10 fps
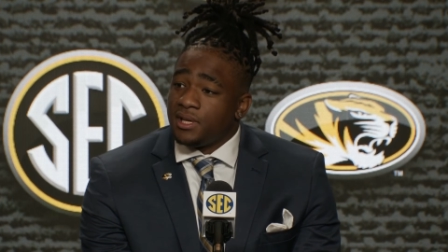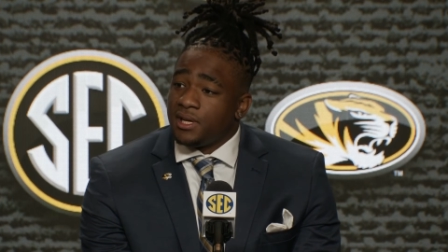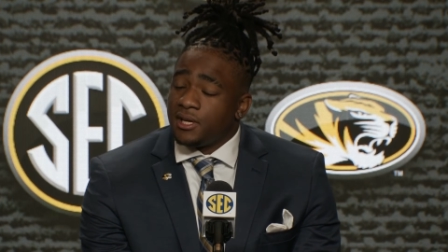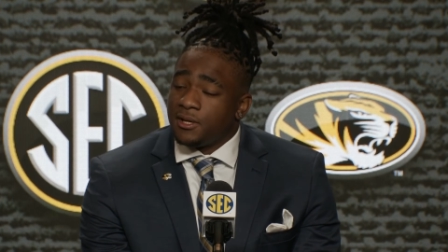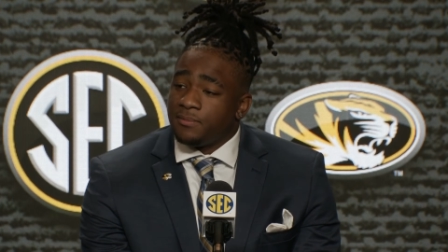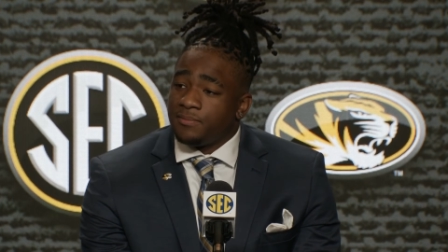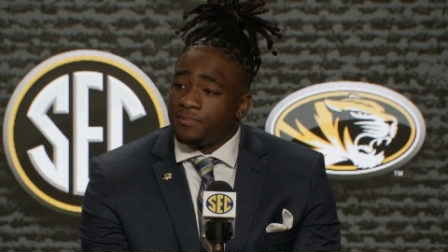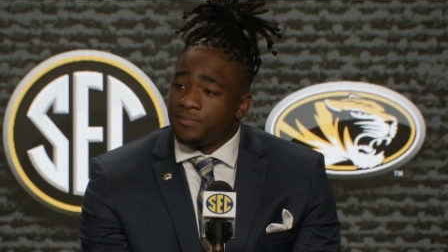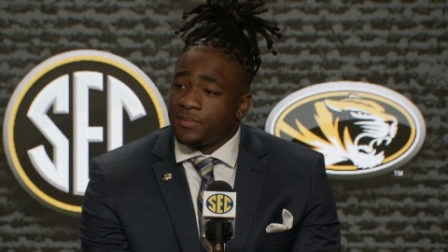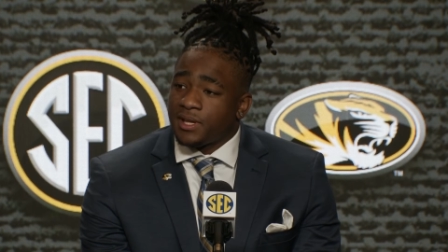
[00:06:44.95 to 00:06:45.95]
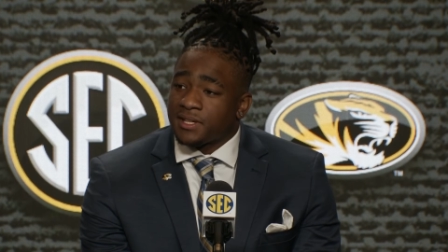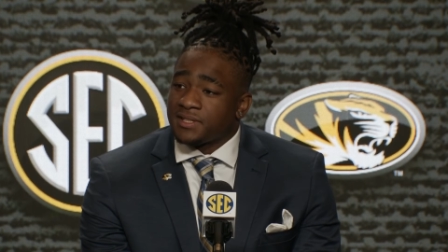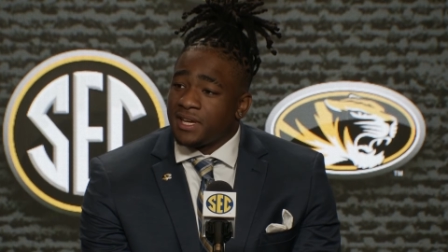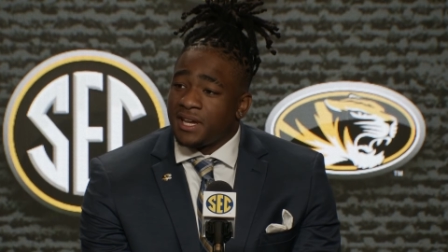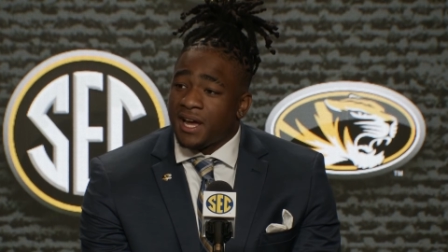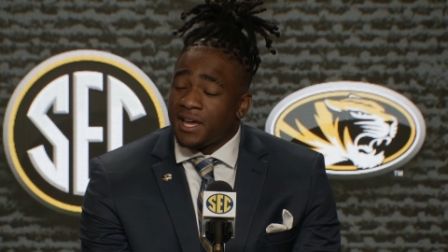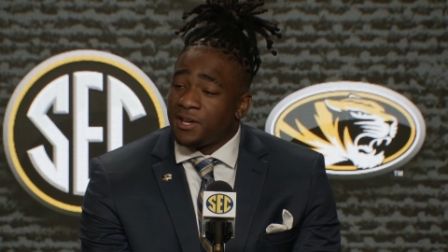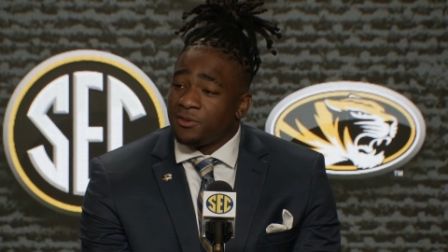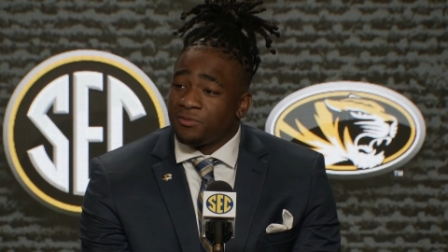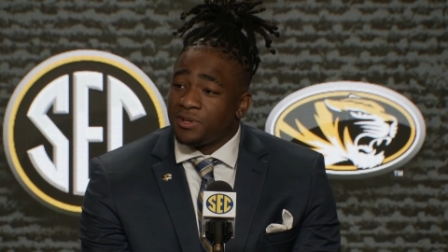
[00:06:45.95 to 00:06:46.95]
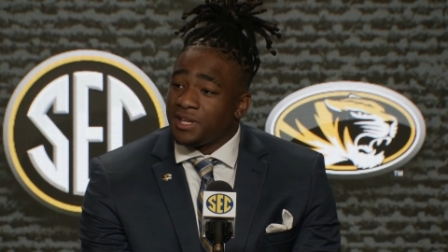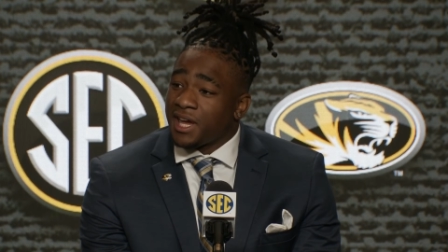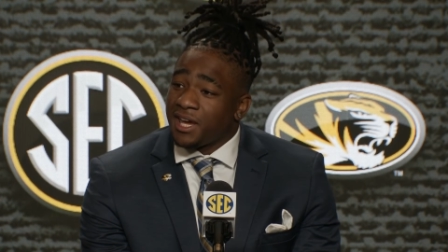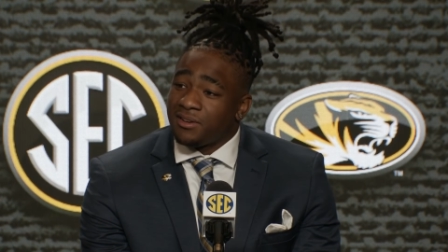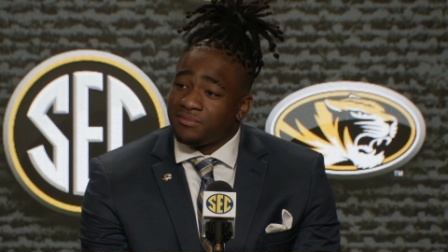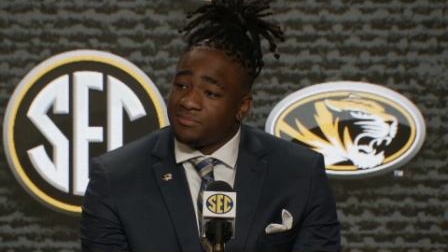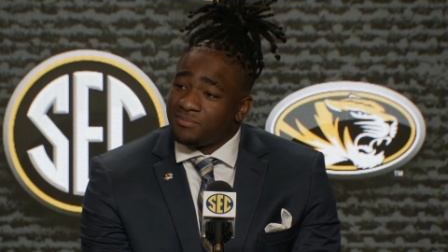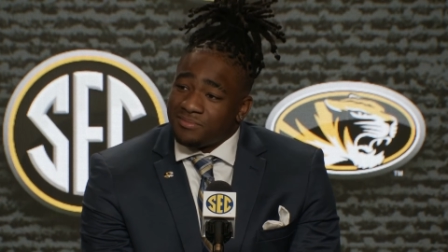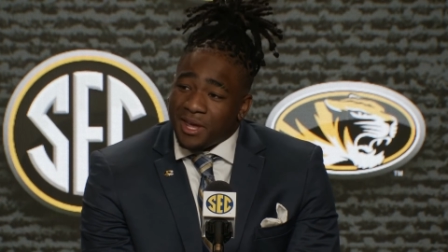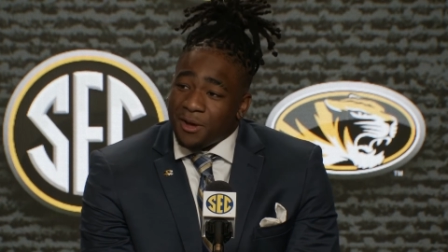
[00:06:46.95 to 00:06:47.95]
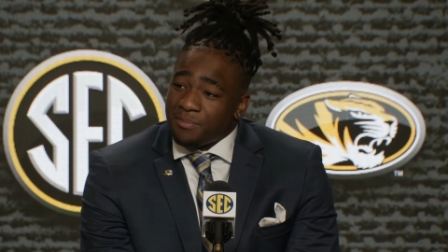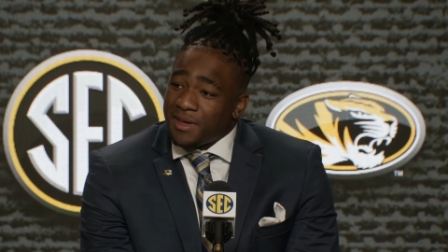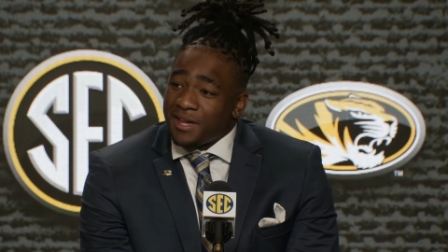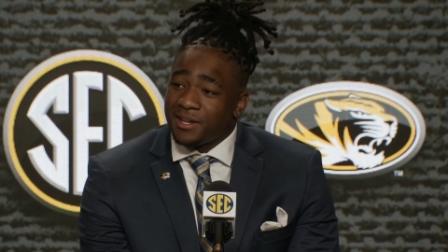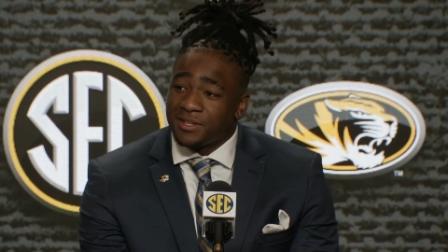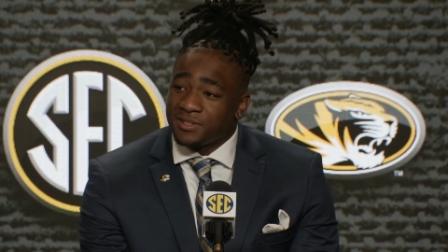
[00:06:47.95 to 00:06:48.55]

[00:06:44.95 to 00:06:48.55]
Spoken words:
Like I said, NIL really can't help that.